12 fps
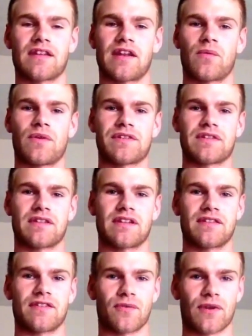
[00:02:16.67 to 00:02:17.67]
and I wasn't
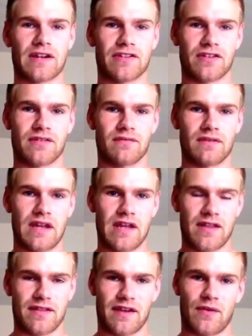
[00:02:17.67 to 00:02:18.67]
in the direction
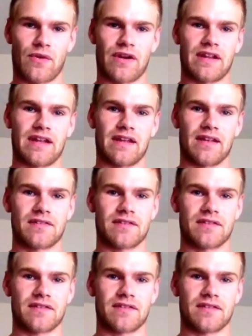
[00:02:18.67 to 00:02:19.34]
that I wanted to head.